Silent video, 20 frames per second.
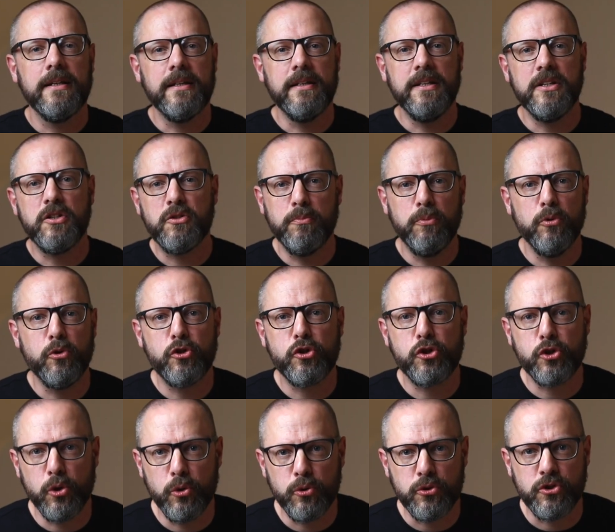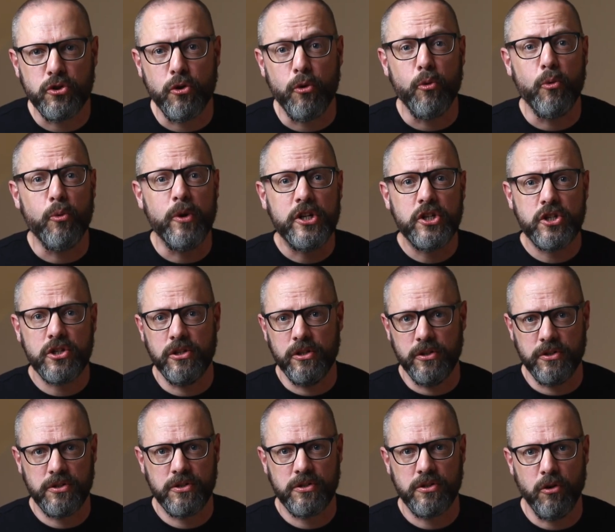This book shows the
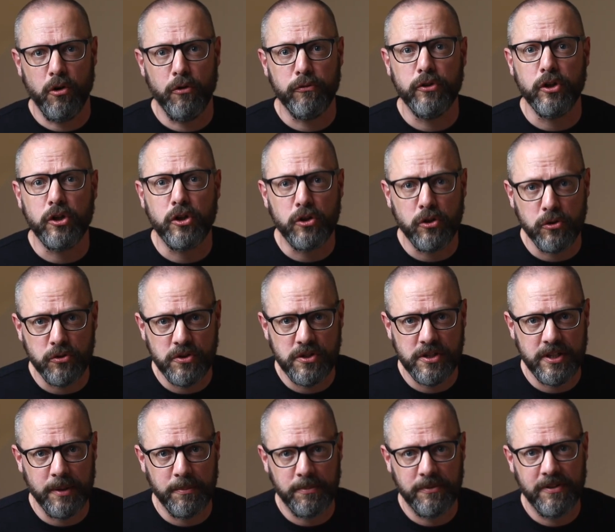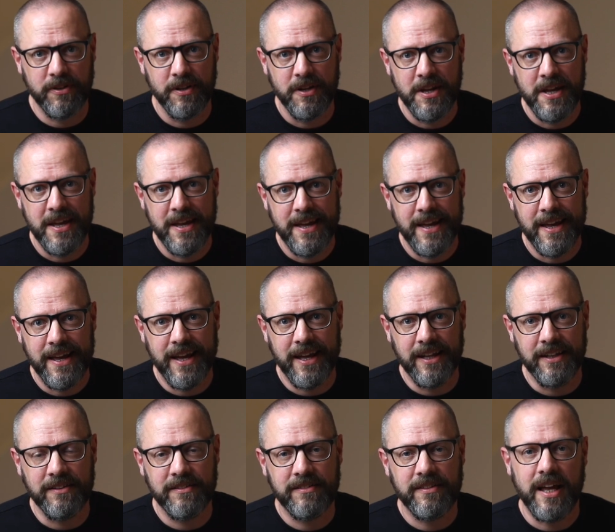richness of the concept
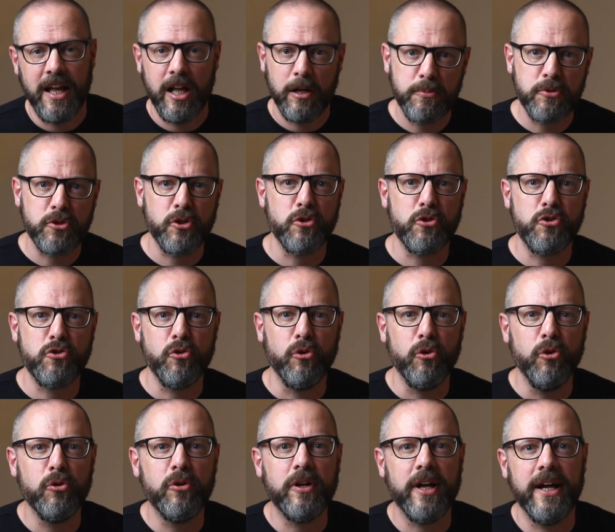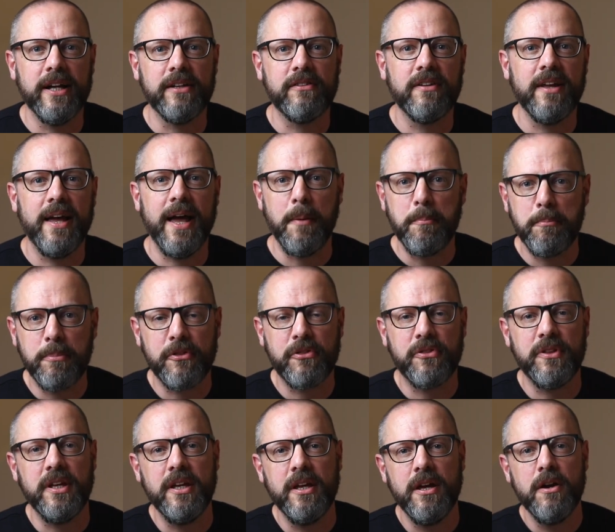and helps us to look at
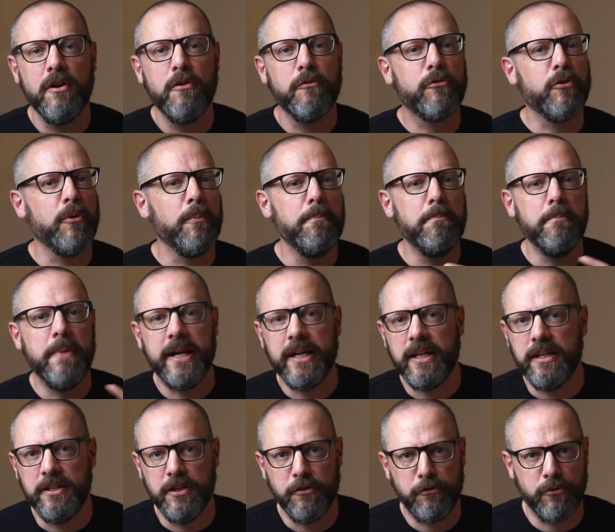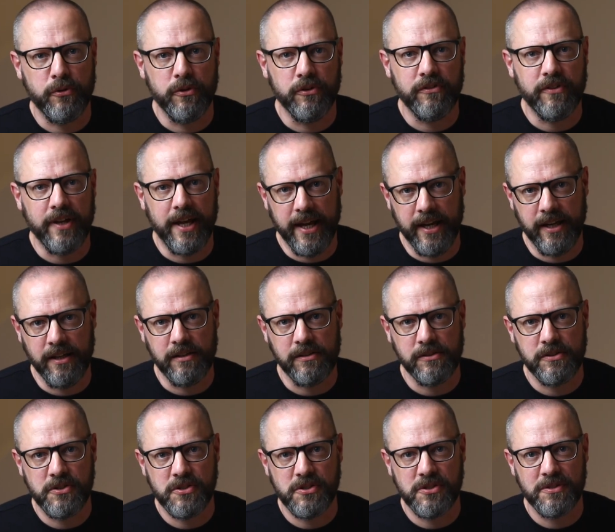empathy from many different
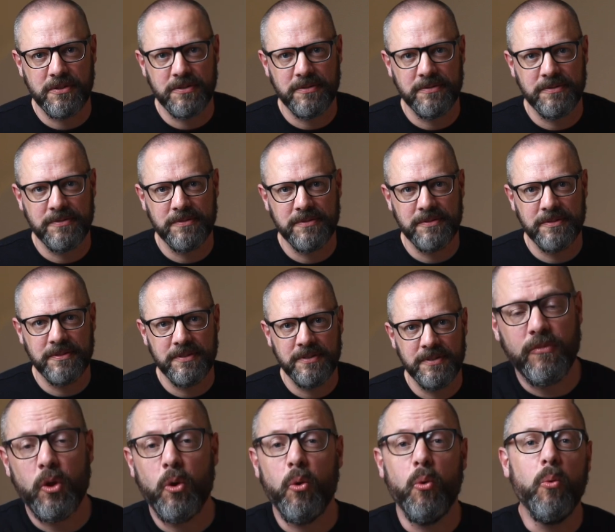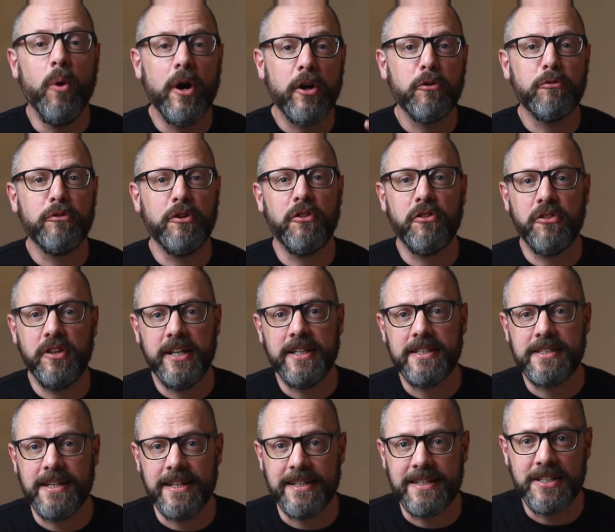angles. One of the
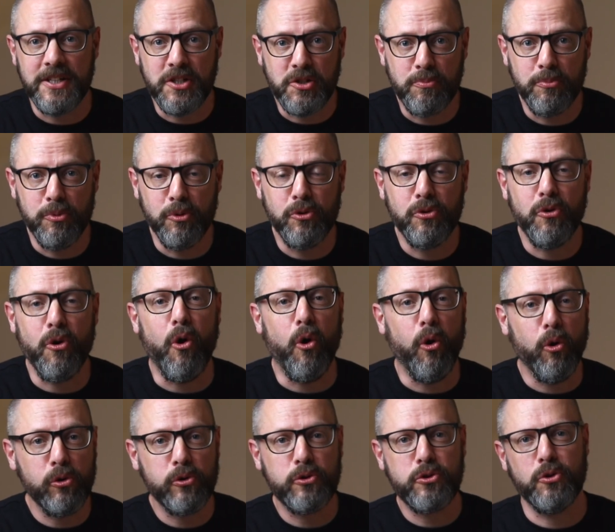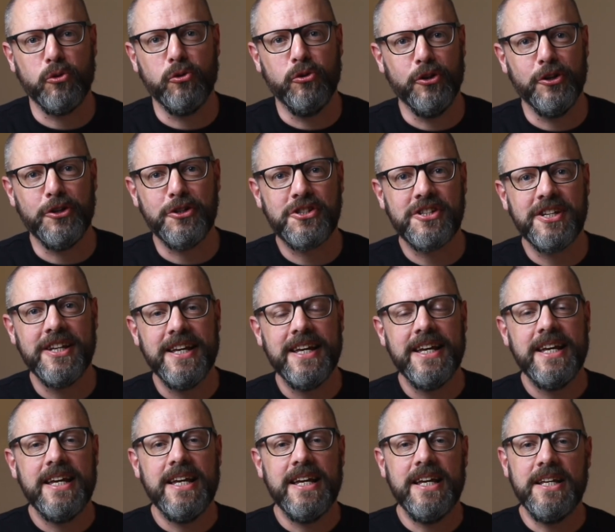things that this book also does
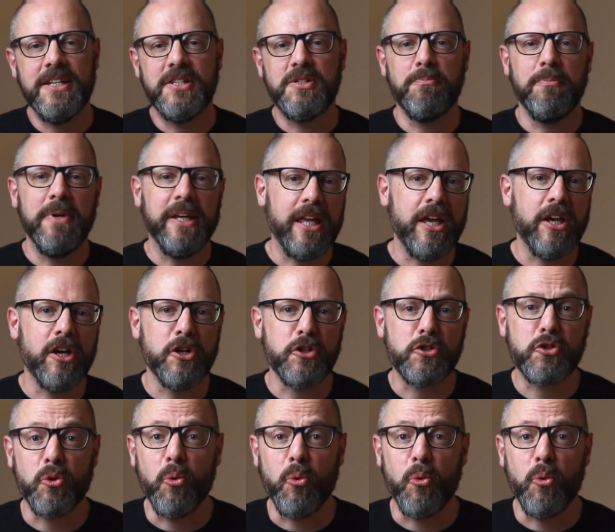is making us